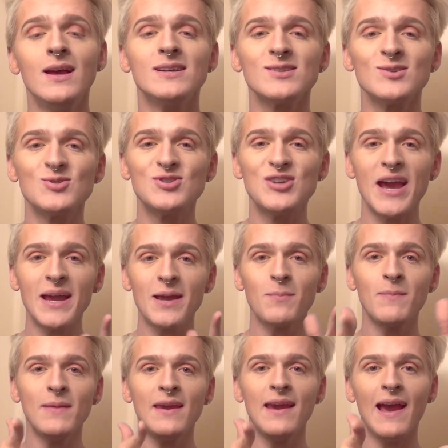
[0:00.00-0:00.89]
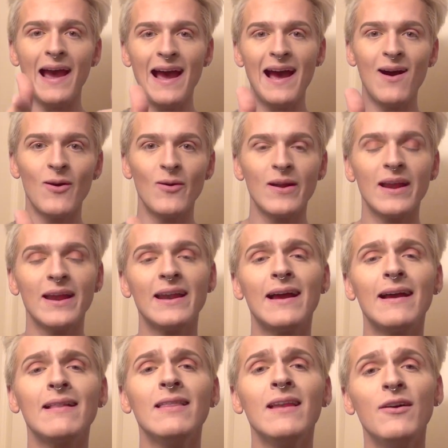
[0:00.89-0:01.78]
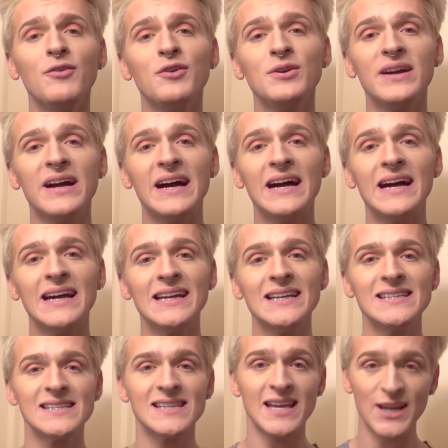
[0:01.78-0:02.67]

So check me out, and I love you guys.